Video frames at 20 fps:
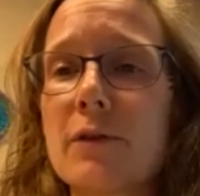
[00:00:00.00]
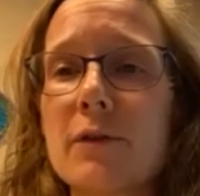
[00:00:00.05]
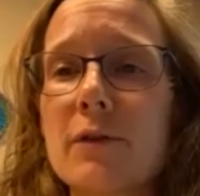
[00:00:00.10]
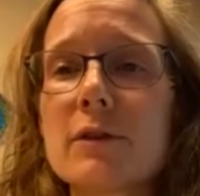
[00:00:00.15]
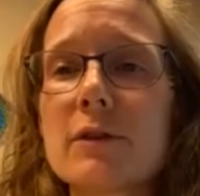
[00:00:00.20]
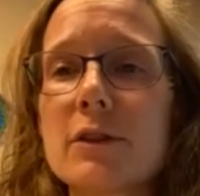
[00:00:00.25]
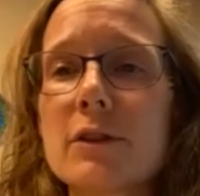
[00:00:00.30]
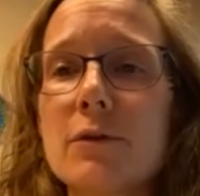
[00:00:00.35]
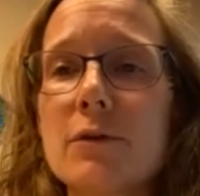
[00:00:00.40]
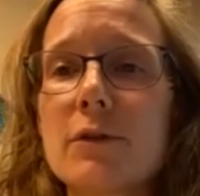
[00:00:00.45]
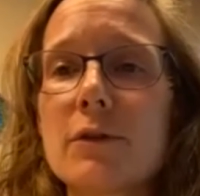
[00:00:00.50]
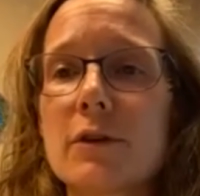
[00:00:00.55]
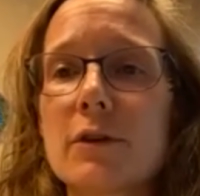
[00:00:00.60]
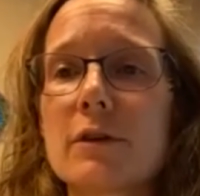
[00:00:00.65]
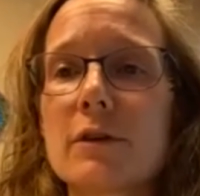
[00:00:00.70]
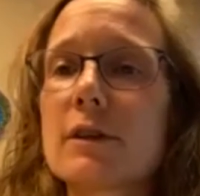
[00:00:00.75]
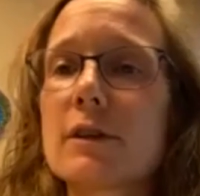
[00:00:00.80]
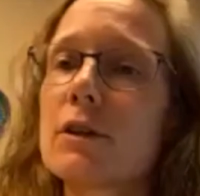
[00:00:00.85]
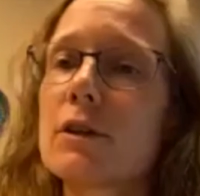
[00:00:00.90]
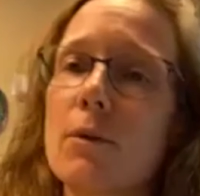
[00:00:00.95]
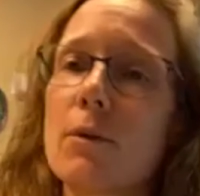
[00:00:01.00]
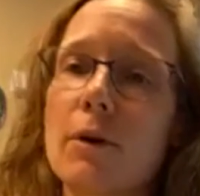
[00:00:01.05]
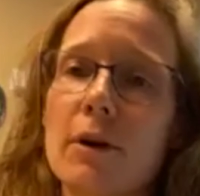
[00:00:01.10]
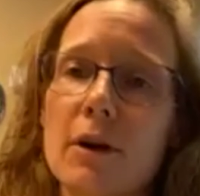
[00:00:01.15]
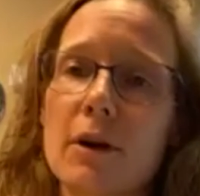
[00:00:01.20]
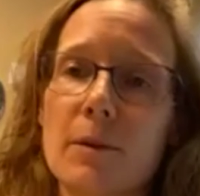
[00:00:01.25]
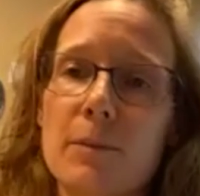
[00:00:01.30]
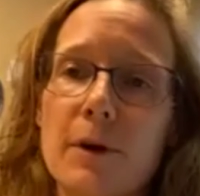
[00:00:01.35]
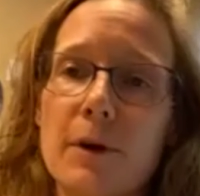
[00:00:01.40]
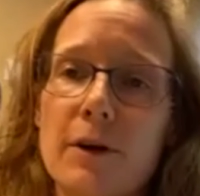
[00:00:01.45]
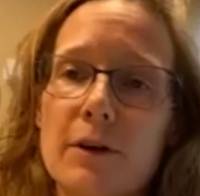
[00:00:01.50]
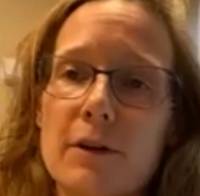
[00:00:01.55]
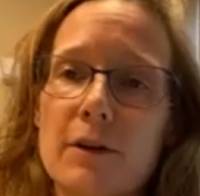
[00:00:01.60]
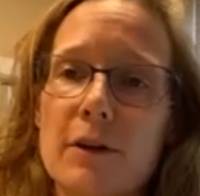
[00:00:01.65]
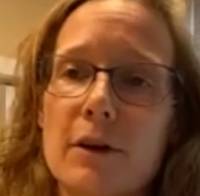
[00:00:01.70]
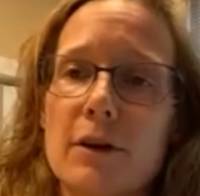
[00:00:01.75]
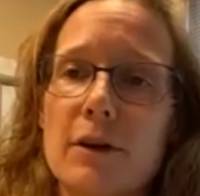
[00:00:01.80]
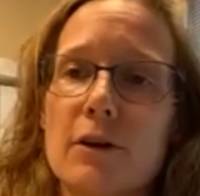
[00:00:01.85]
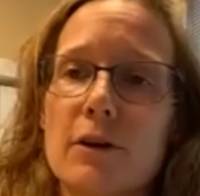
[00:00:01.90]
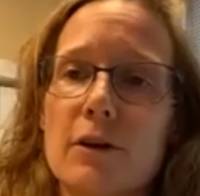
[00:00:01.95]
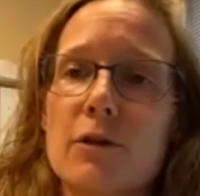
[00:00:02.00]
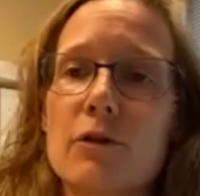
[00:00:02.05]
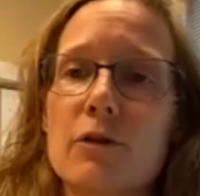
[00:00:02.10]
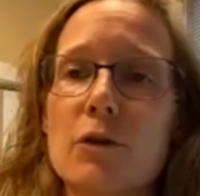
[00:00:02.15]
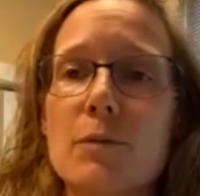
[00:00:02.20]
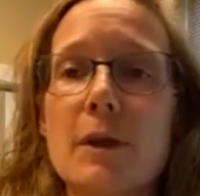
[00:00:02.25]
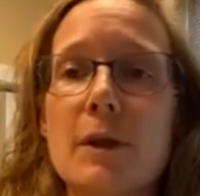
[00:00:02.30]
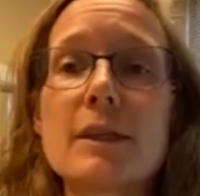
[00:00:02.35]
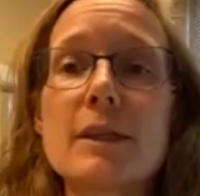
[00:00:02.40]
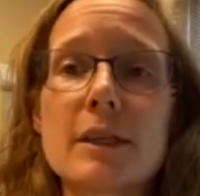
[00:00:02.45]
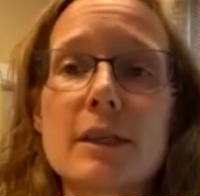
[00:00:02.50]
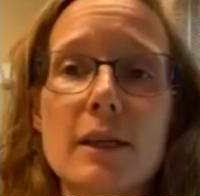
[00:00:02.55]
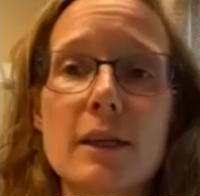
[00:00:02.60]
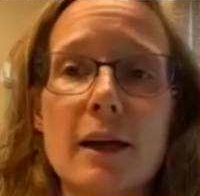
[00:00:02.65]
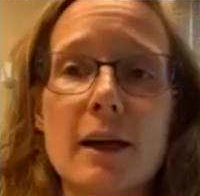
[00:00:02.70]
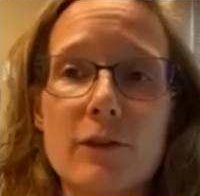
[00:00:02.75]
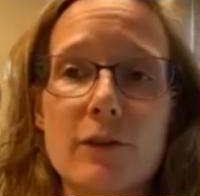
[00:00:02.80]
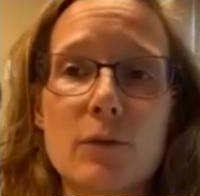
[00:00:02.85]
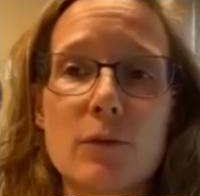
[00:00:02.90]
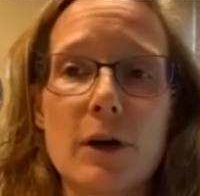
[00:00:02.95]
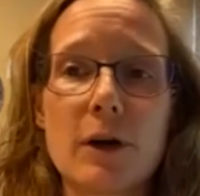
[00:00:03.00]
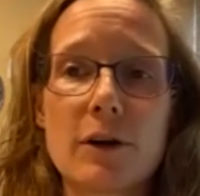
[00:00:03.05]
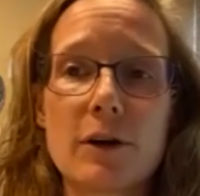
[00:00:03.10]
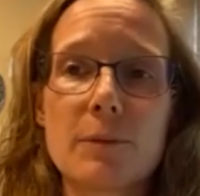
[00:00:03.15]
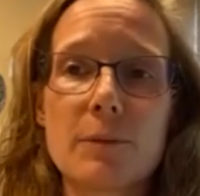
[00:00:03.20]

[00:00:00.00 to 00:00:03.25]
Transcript: 2/3 lower compared to the group that didn't have the water